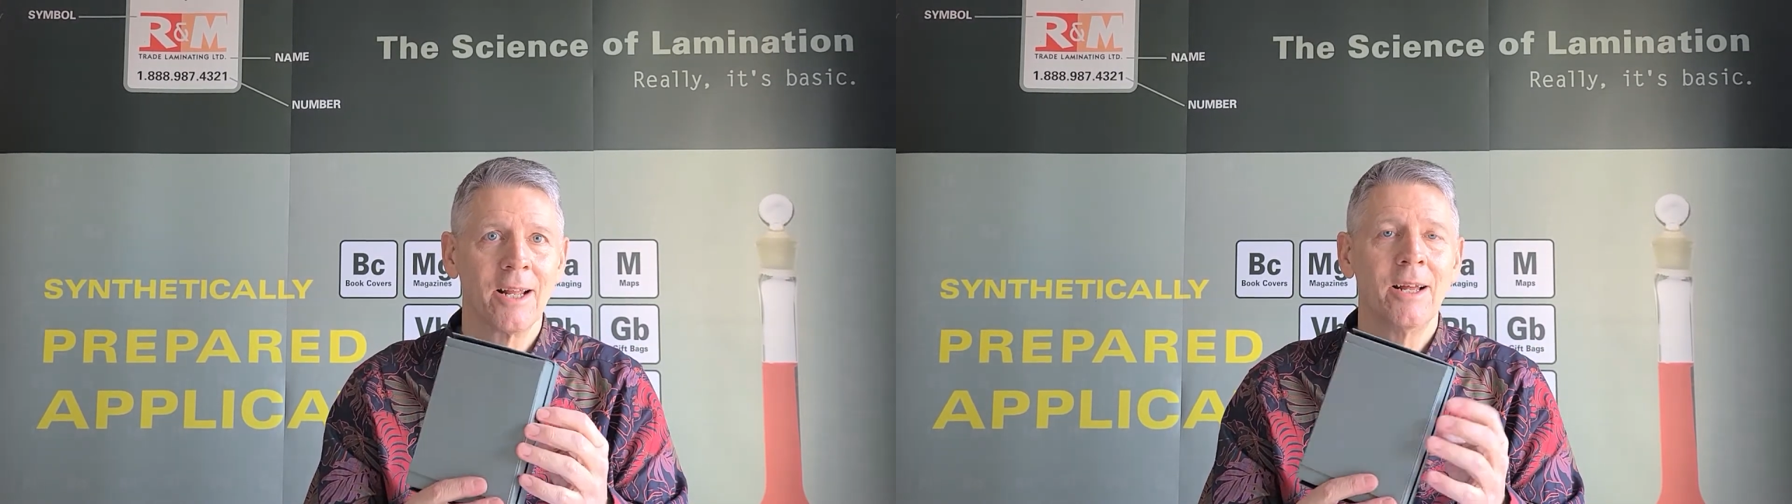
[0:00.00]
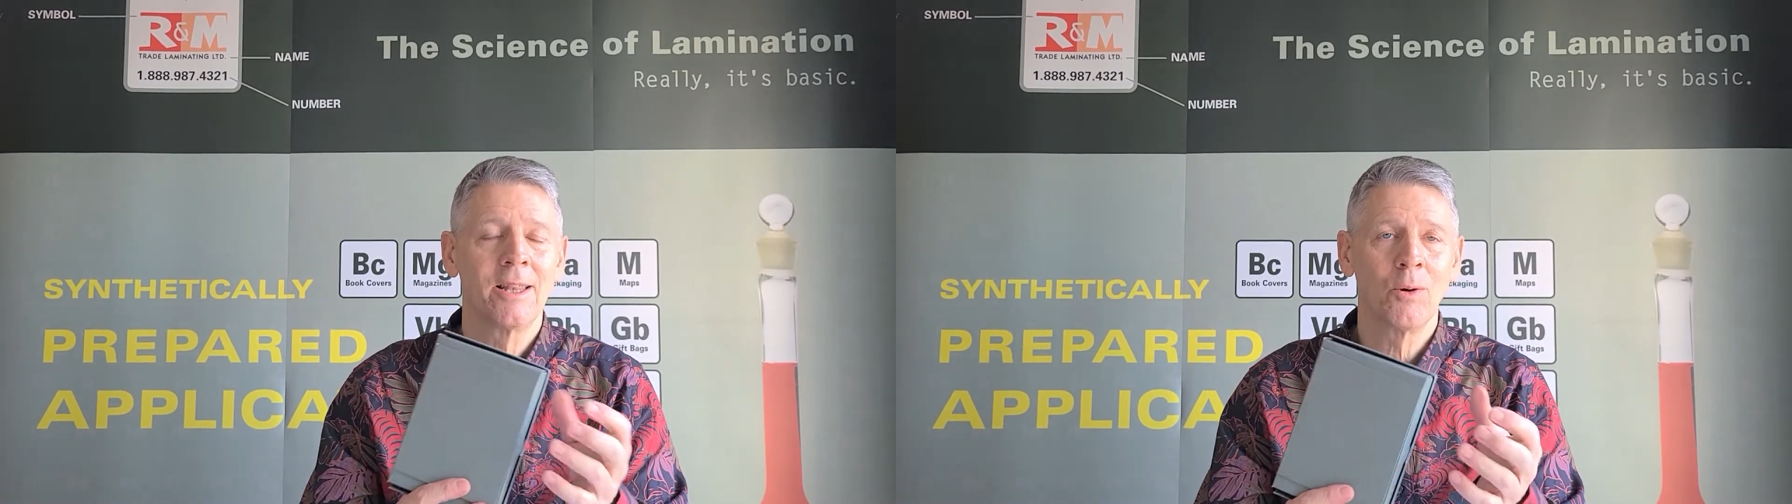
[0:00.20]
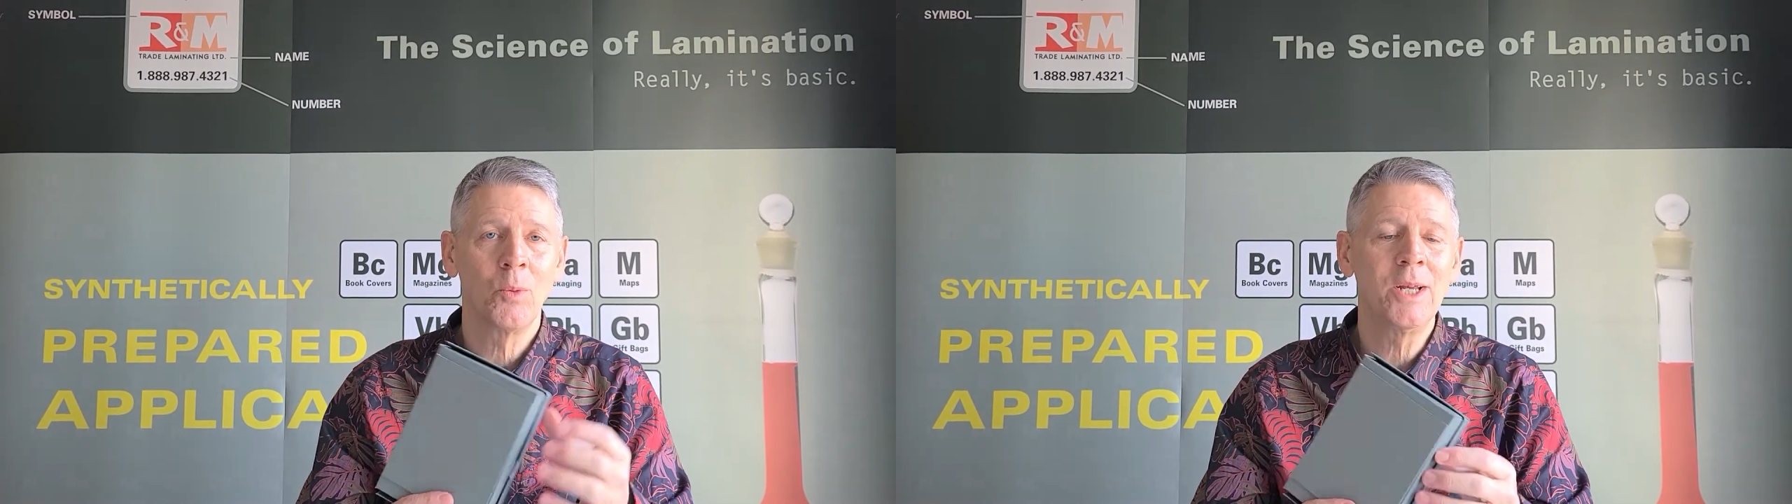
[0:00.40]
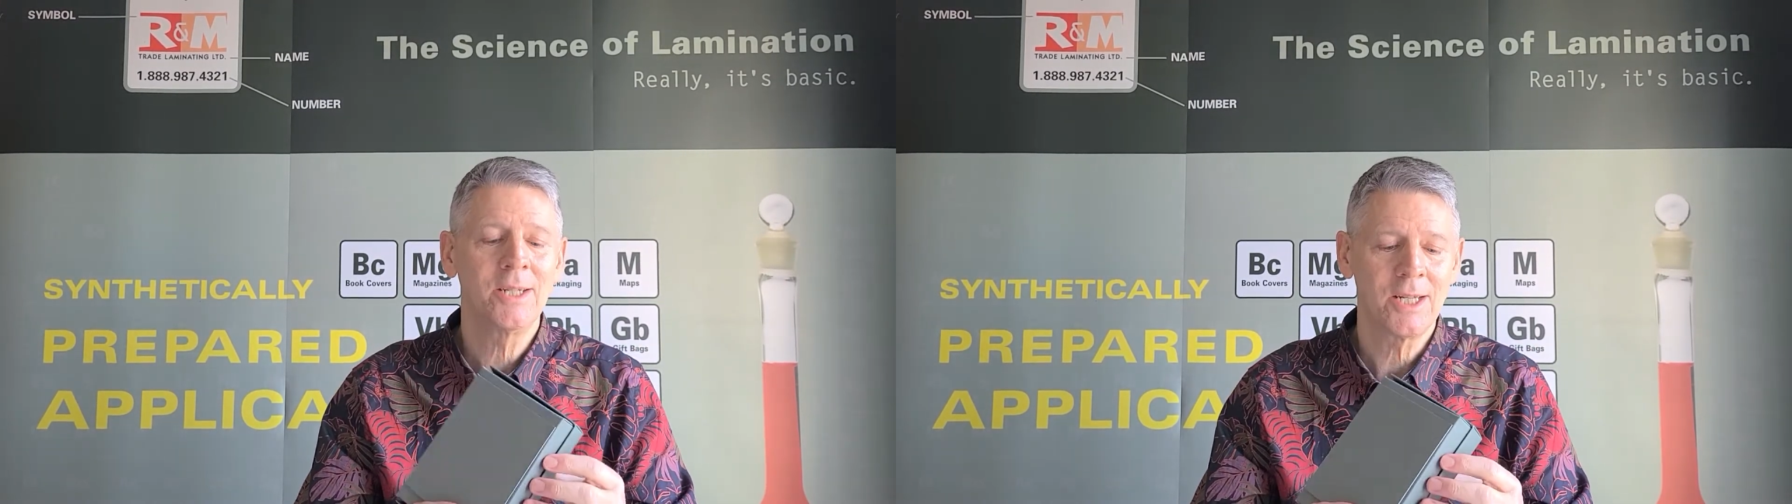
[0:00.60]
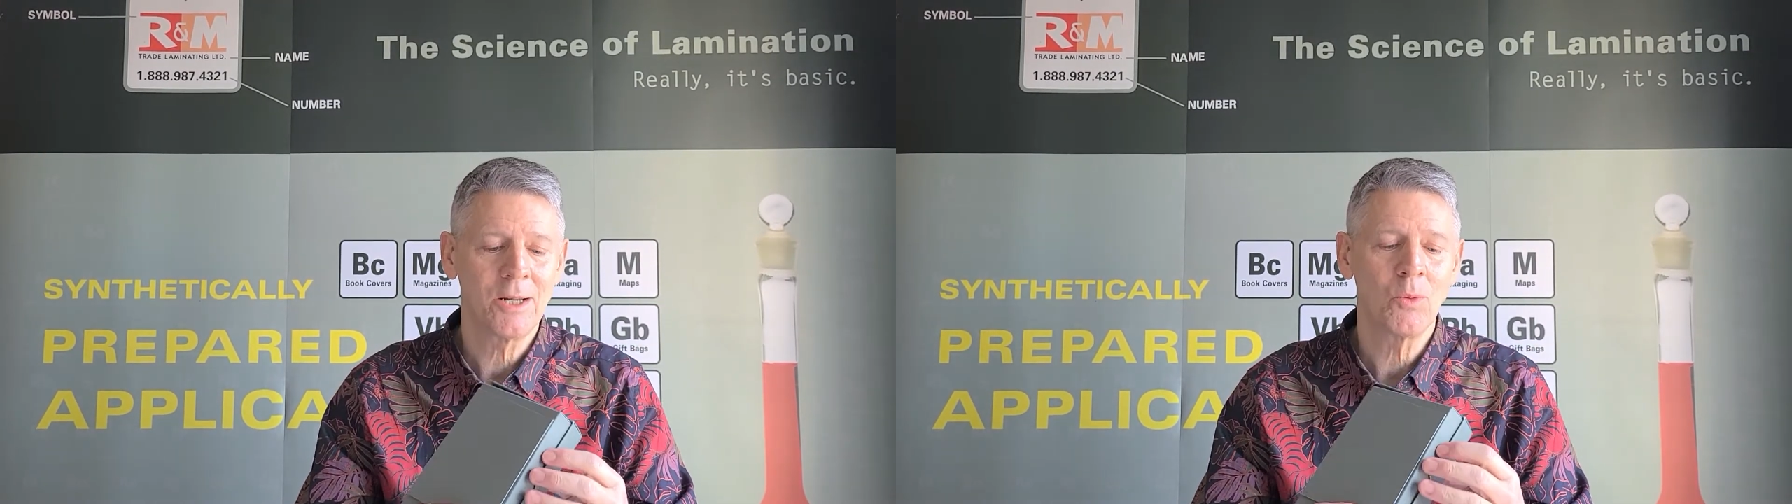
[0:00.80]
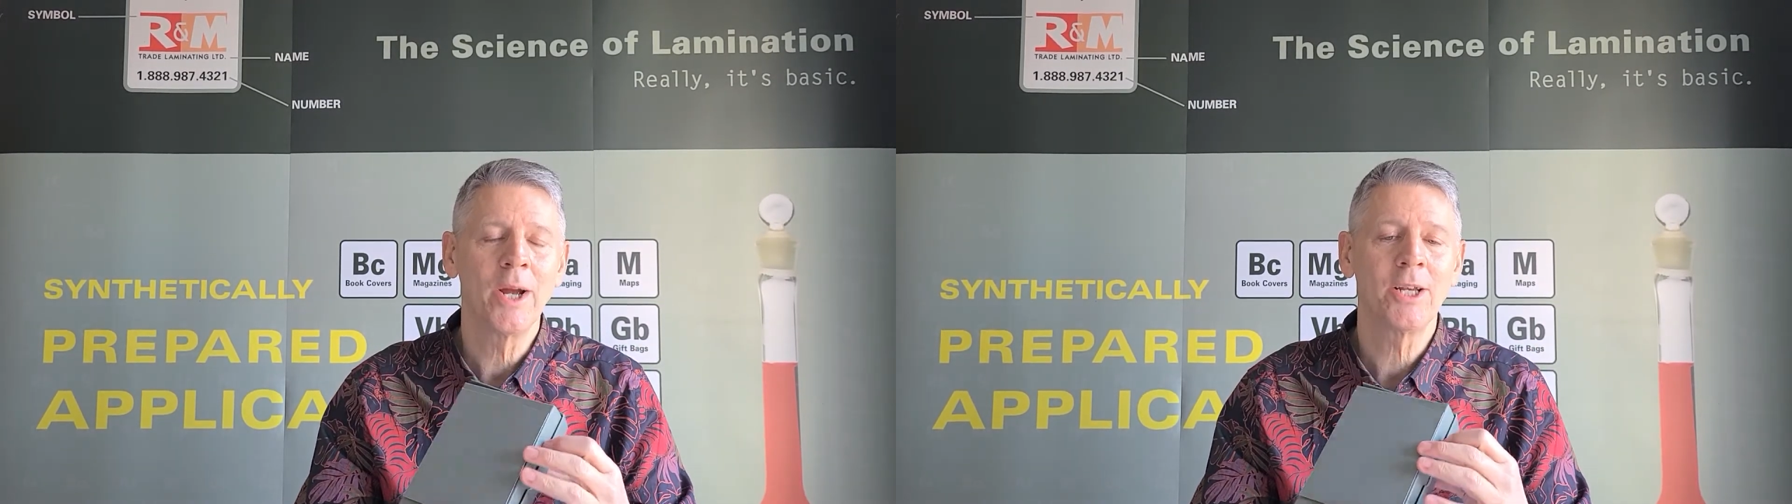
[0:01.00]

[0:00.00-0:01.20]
that we see way